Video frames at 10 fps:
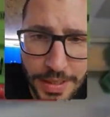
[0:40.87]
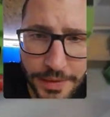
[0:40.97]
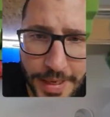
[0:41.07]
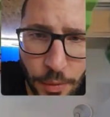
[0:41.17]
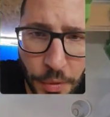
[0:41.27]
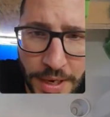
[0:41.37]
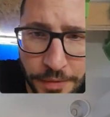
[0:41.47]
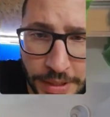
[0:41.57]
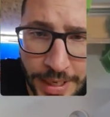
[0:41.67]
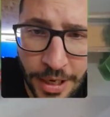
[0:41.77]
Then we
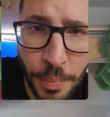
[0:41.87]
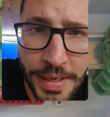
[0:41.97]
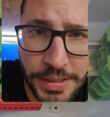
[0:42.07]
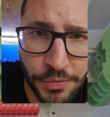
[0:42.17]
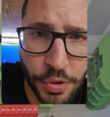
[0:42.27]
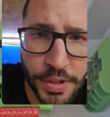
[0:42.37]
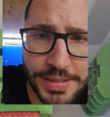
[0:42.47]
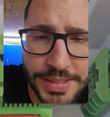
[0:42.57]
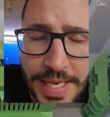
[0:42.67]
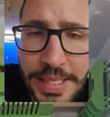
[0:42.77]
have the airbase for the
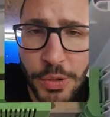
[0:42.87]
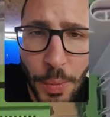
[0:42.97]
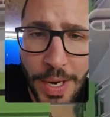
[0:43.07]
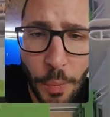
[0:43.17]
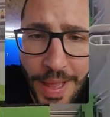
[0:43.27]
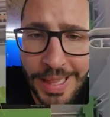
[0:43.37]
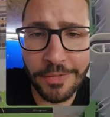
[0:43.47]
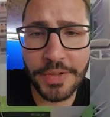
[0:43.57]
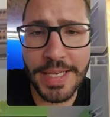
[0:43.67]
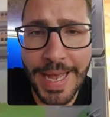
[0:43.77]
six-way
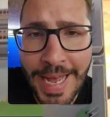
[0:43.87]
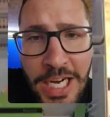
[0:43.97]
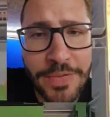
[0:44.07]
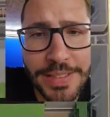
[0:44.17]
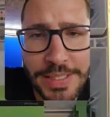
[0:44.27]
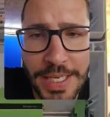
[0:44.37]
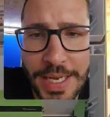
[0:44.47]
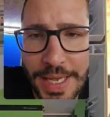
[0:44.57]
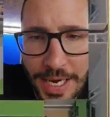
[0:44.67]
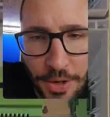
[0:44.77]
valve, the
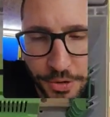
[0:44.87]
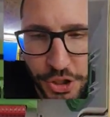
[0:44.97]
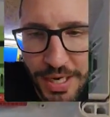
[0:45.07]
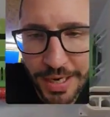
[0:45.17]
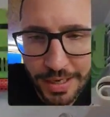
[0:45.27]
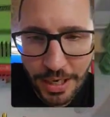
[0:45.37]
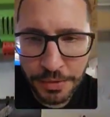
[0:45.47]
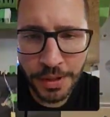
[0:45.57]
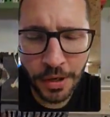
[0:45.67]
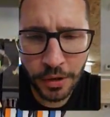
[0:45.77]
AquaStar Air check it out
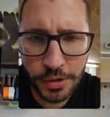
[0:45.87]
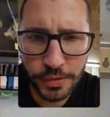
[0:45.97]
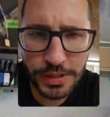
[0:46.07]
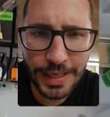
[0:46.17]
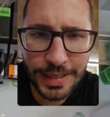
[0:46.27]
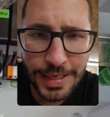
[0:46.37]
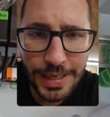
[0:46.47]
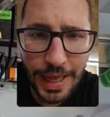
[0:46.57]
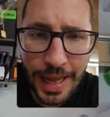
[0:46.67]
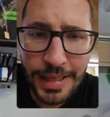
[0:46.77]
on the Loxone site
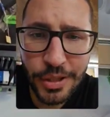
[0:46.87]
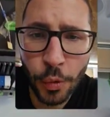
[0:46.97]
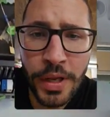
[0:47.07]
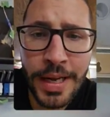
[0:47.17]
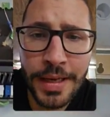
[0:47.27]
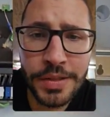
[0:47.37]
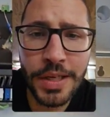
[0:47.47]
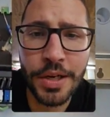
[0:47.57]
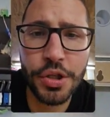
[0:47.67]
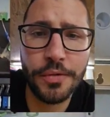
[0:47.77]
and a relay
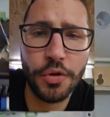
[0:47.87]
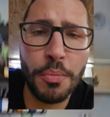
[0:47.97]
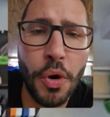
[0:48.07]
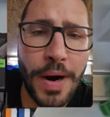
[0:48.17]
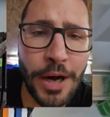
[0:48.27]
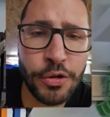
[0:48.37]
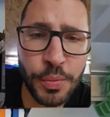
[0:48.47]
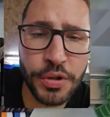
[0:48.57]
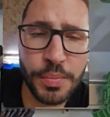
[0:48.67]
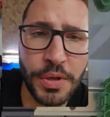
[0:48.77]
extension for more
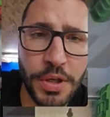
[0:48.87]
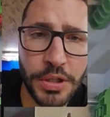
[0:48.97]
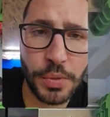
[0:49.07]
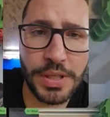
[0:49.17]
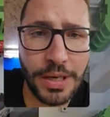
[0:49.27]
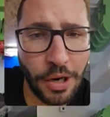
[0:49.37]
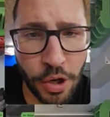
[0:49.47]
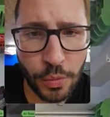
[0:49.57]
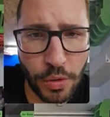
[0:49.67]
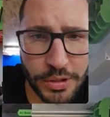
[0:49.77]
outputs because with the
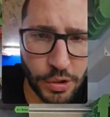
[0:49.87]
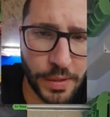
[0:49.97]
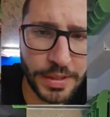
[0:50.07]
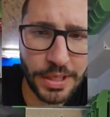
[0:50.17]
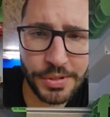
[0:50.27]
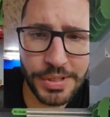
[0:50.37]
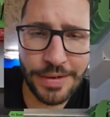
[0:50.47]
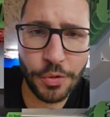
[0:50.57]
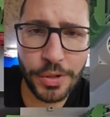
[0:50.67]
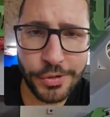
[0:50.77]
garden watering there are
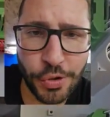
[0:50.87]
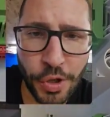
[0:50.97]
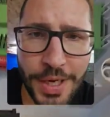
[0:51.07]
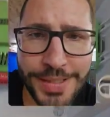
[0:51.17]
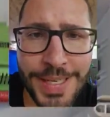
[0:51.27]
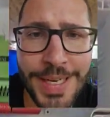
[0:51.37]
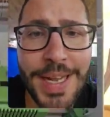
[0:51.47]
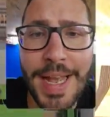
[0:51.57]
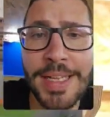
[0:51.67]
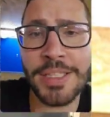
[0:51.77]
several circuits,
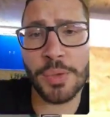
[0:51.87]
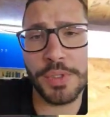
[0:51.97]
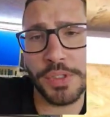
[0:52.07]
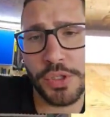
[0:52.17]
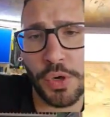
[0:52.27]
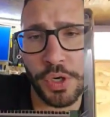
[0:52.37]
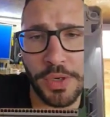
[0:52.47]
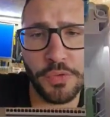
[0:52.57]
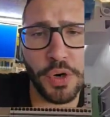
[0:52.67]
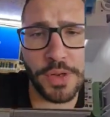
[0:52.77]
and there is a
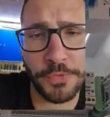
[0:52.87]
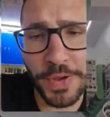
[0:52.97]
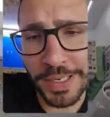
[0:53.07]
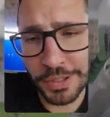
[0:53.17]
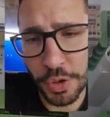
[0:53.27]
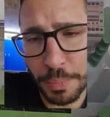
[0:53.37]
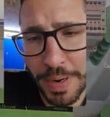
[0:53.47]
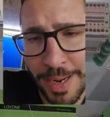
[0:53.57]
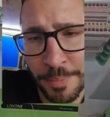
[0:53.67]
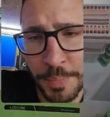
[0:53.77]
circuit for the filter
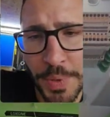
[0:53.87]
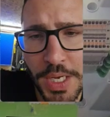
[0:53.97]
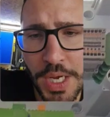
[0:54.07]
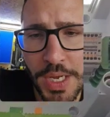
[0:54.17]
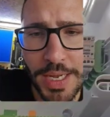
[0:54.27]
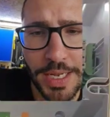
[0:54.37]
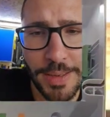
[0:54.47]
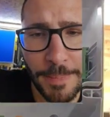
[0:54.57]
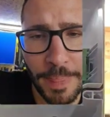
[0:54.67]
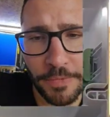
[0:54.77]
pump,
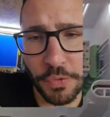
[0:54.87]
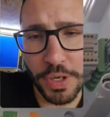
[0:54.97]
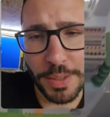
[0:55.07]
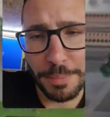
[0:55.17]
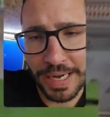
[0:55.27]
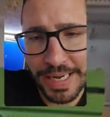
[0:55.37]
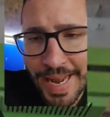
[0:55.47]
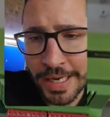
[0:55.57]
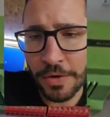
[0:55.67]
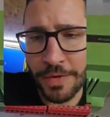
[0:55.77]
um, for the
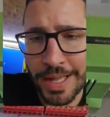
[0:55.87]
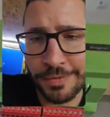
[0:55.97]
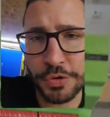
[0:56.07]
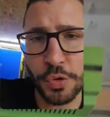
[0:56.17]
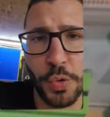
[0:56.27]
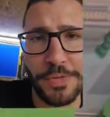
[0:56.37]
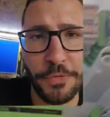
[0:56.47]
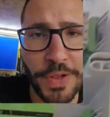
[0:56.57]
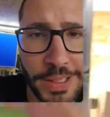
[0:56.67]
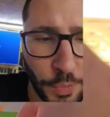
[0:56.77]
magnetic valve to refill